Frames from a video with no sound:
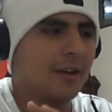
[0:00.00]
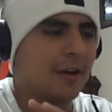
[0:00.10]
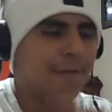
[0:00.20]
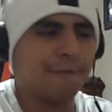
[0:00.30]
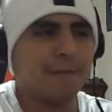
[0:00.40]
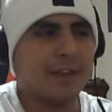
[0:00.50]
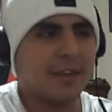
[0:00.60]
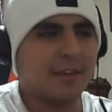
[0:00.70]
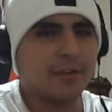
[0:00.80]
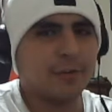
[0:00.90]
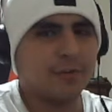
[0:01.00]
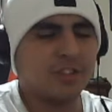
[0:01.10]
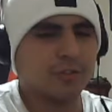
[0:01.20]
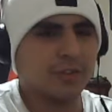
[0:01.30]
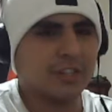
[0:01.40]
offend the new
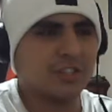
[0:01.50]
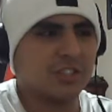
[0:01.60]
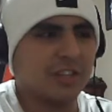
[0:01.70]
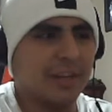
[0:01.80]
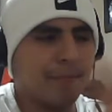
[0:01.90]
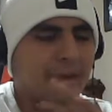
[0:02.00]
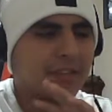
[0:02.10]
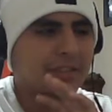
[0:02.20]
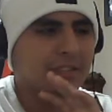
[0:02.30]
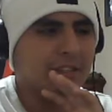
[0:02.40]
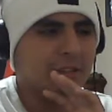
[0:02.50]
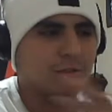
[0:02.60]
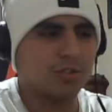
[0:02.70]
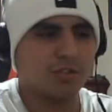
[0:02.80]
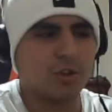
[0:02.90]
generation, and basically
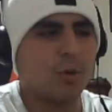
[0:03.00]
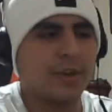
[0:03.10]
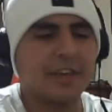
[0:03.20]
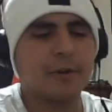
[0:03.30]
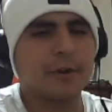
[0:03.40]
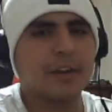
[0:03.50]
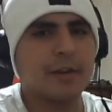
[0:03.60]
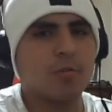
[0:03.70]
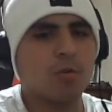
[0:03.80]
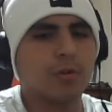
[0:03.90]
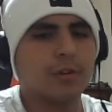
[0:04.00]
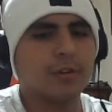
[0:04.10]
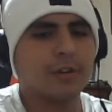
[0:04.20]
you just don't hear anymore.